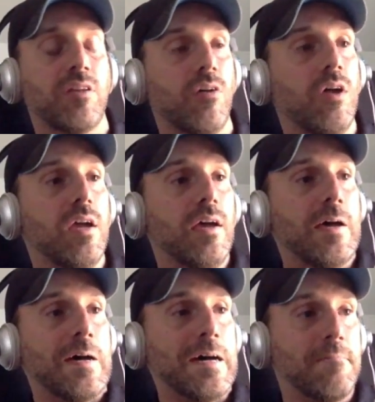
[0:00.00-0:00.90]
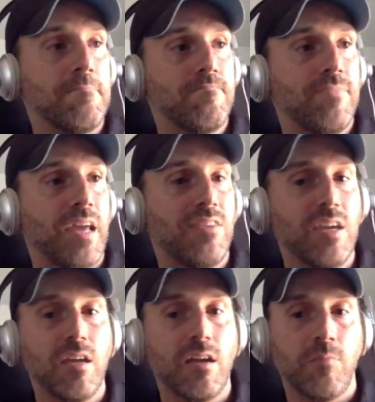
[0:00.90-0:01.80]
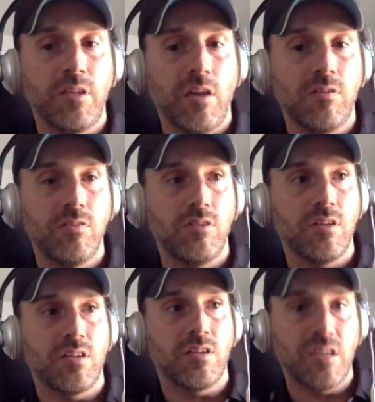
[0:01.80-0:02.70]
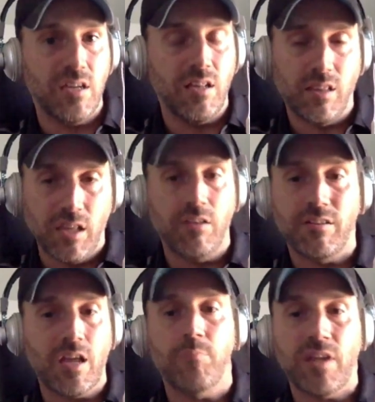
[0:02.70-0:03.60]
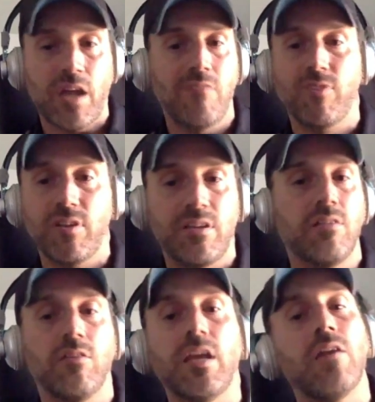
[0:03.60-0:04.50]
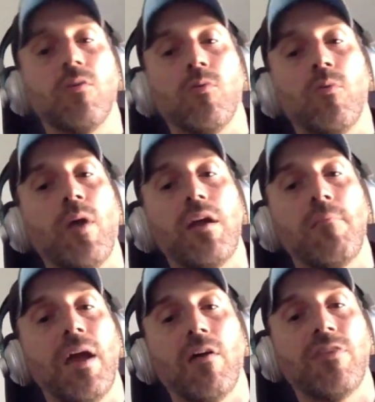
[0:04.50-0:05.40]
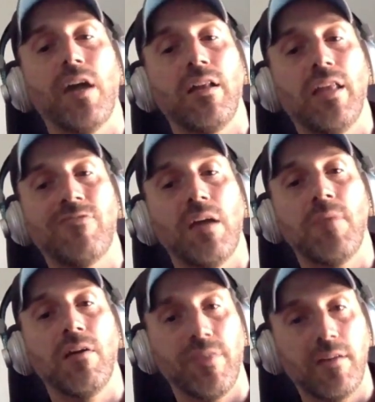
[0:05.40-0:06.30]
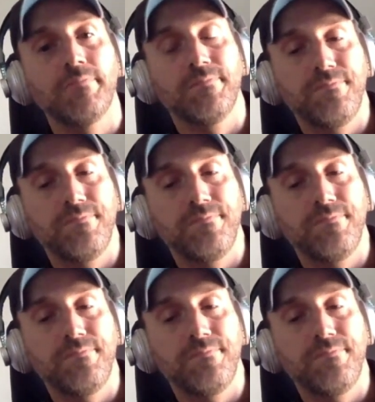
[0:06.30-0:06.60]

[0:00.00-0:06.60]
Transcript: So um, I think it comes down to just little steps every single day. You're running a marathon, a lifetime marathon.